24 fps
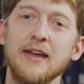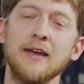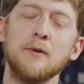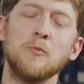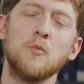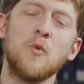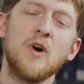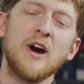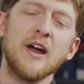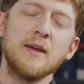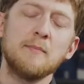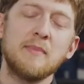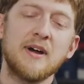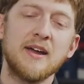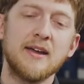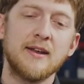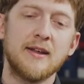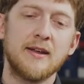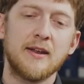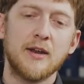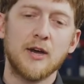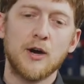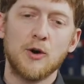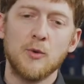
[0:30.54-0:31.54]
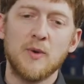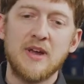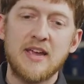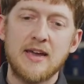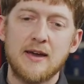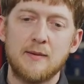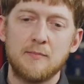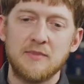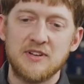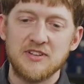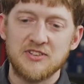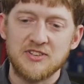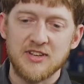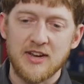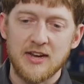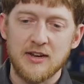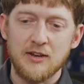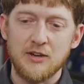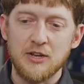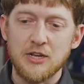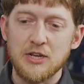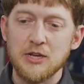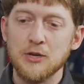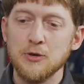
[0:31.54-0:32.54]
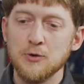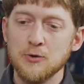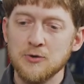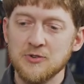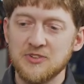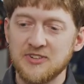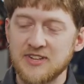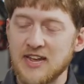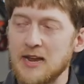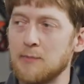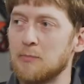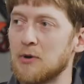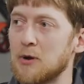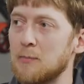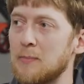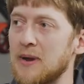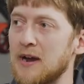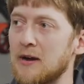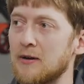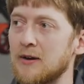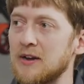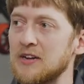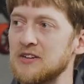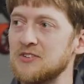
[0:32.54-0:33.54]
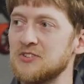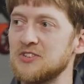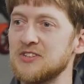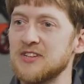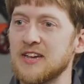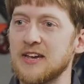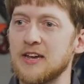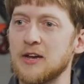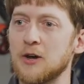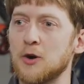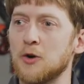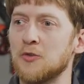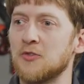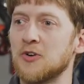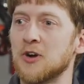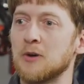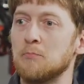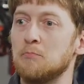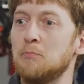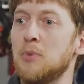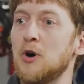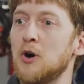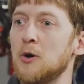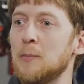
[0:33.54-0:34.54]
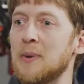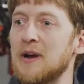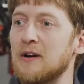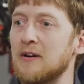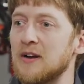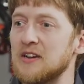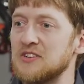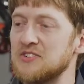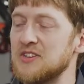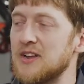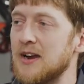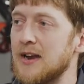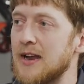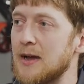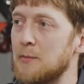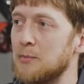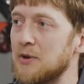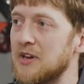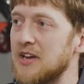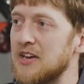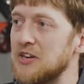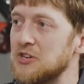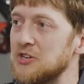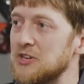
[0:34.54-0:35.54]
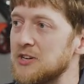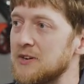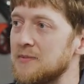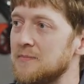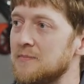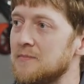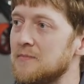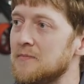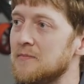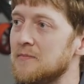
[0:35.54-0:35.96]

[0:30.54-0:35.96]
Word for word: And why might an OEM decide to use tapered bearings, say, over ball bearings in an application?